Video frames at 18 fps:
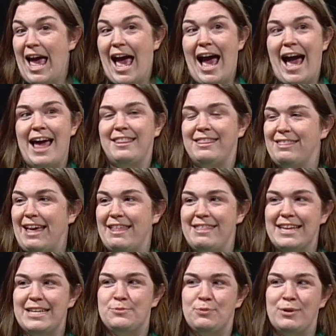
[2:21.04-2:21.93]
I, I
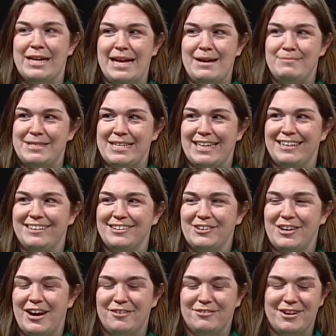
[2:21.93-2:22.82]
think it's pretty empty uh,
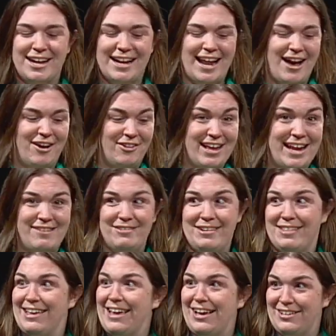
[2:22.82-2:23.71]
yeah. right now, like
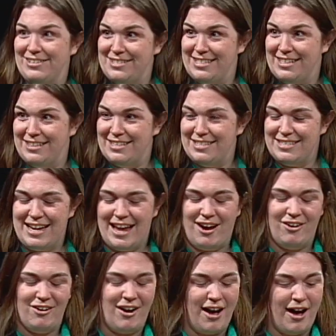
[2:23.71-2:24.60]
everything else in this
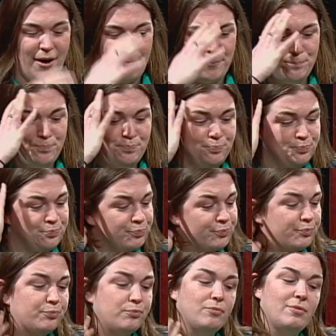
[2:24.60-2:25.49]
town. Um,
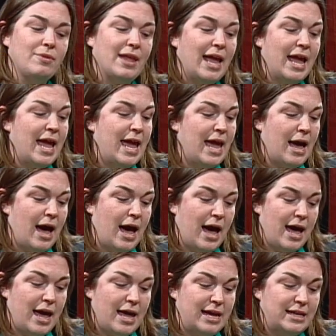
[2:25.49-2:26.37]

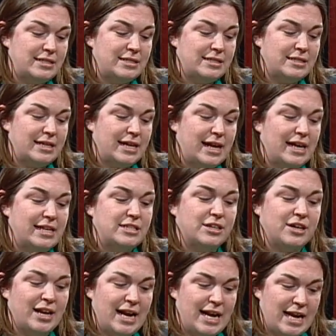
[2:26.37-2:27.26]
uh, it's it's
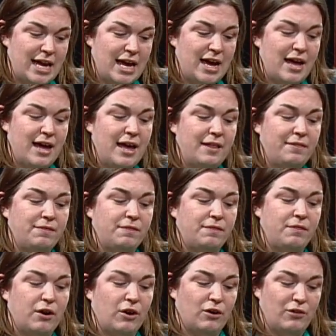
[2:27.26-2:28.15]
a good idea.
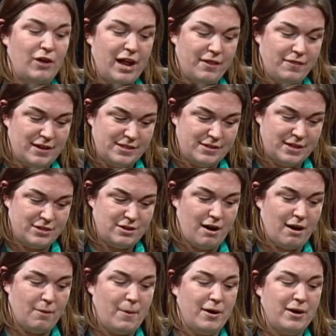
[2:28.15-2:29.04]
There are a lot of things that they
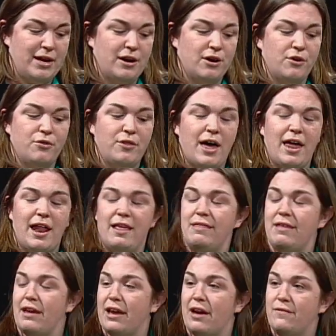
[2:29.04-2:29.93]
talk about here that I
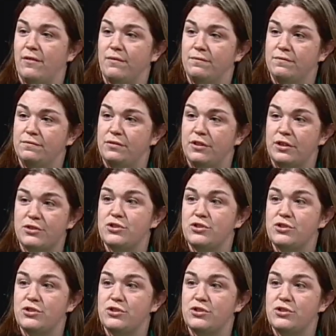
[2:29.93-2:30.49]
think have their